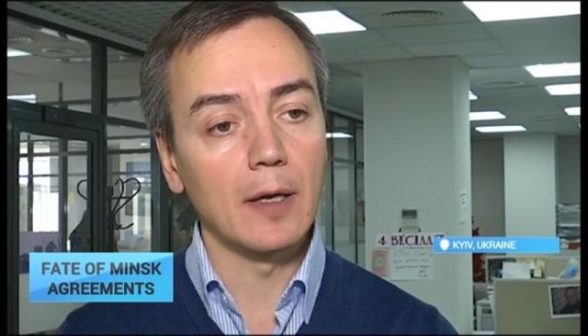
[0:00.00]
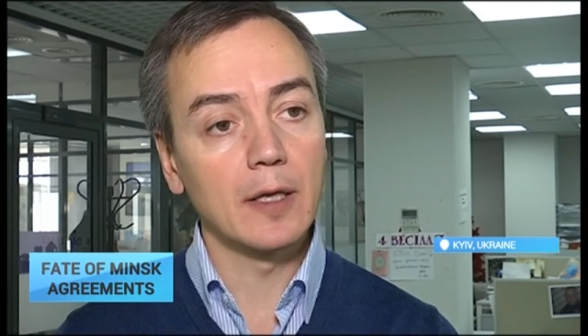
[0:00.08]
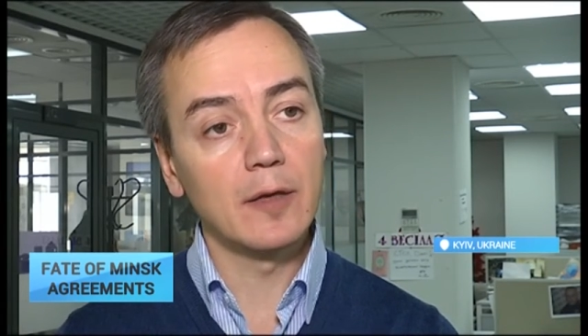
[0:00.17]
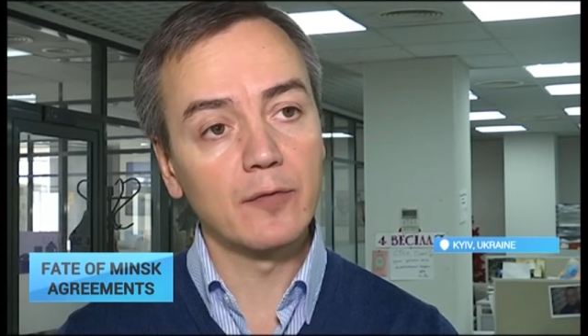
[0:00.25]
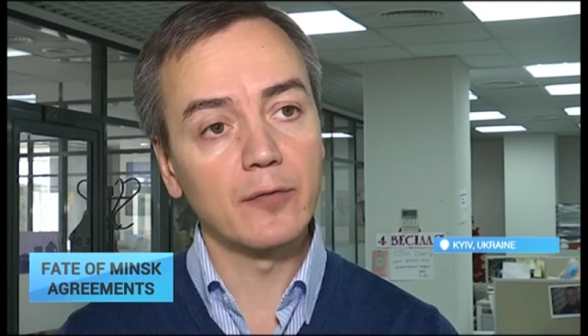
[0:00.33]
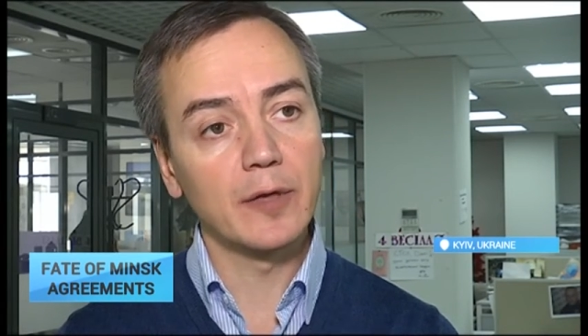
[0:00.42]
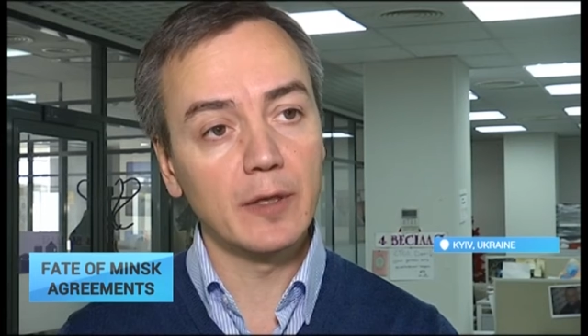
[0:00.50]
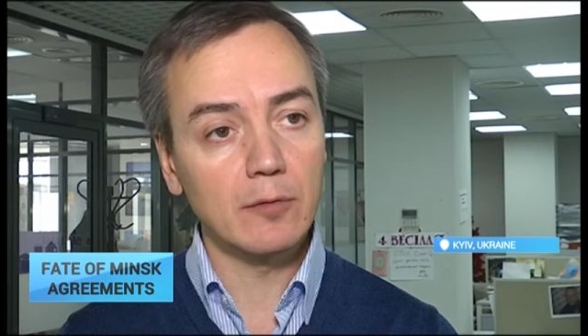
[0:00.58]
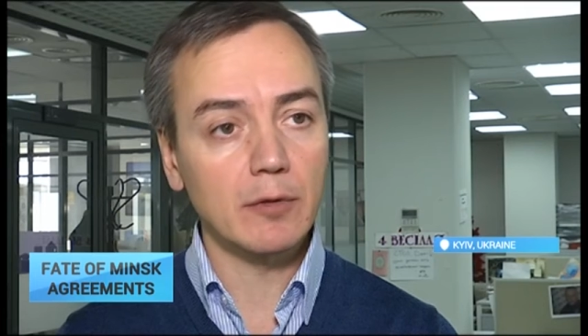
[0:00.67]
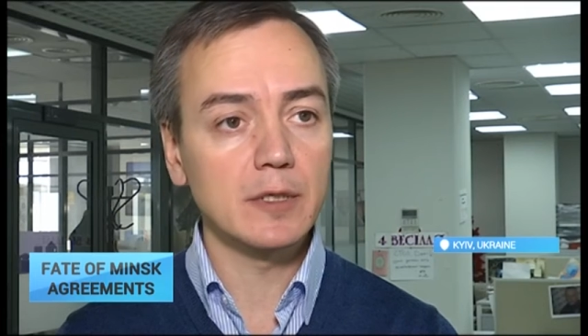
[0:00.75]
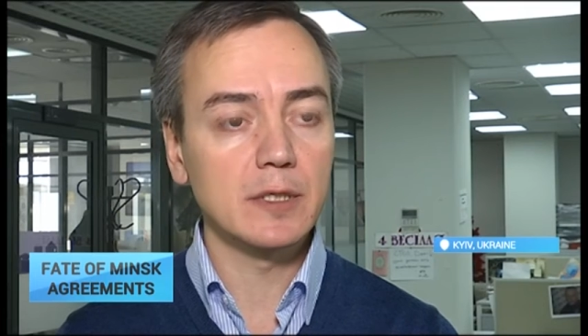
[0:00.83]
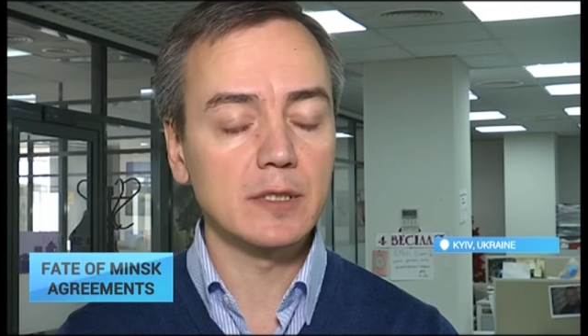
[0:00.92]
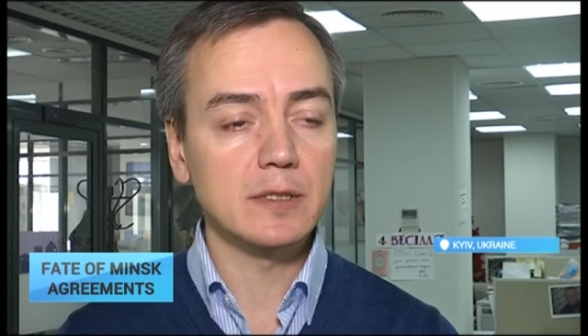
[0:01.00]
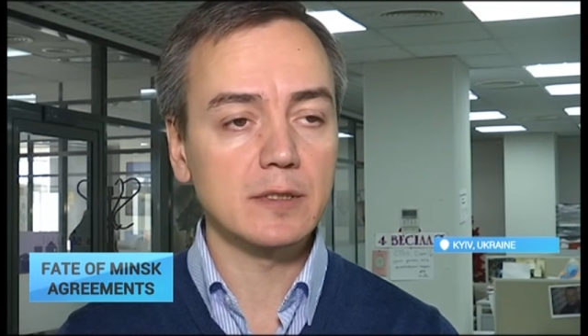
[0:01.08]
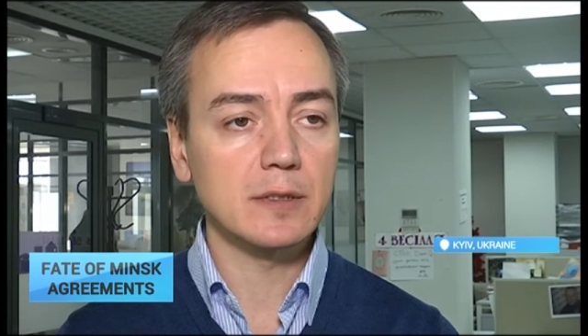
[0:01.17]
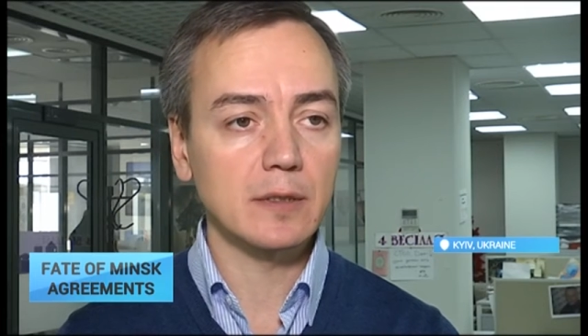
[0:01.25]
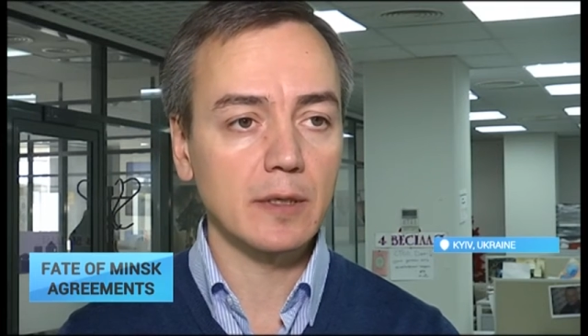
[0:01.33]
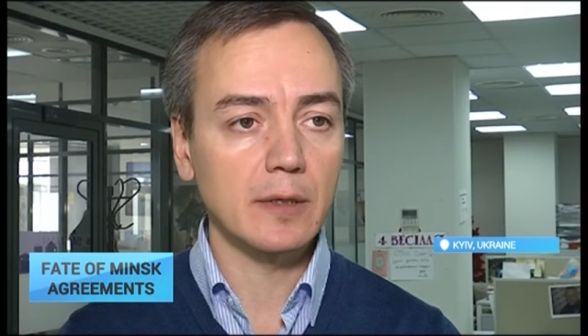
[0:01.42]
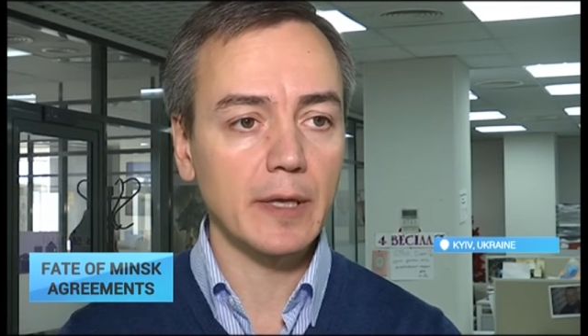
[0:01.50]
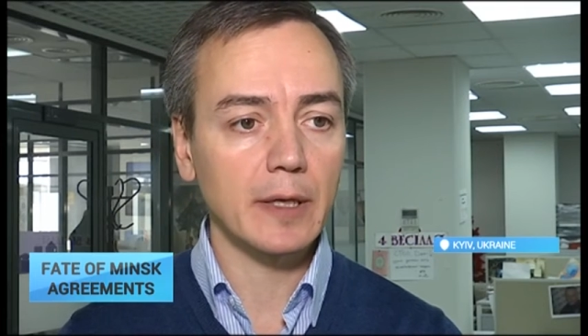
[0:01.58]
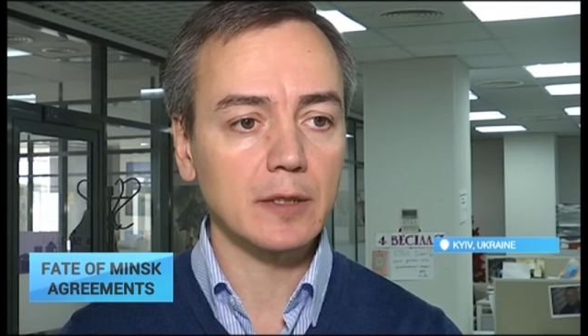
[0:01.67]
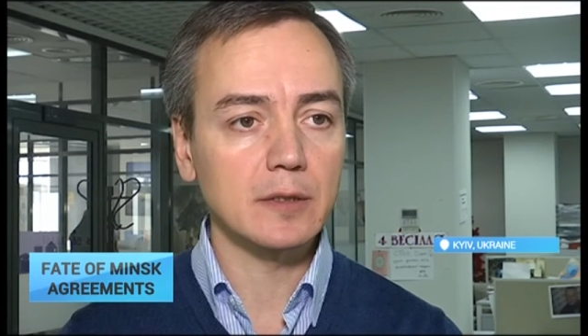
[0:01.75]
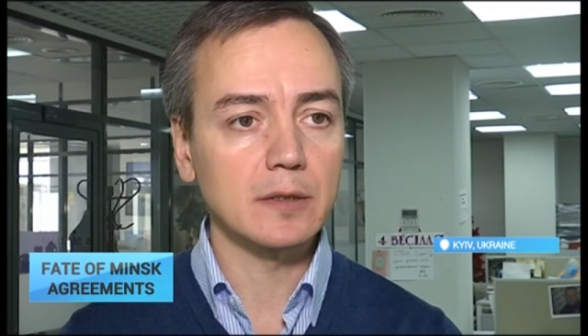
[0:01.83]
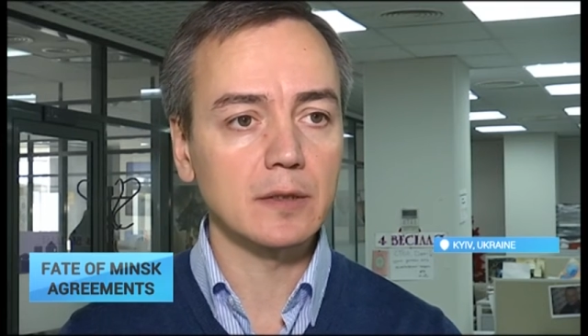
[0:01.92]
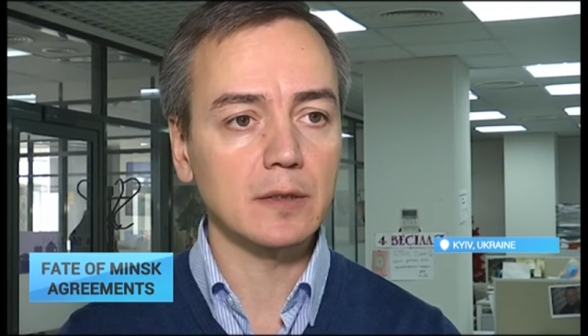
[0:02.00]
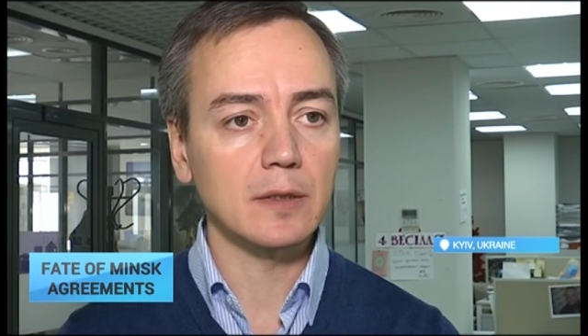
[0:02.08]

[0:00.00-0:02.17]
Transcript: If Hillary is elected,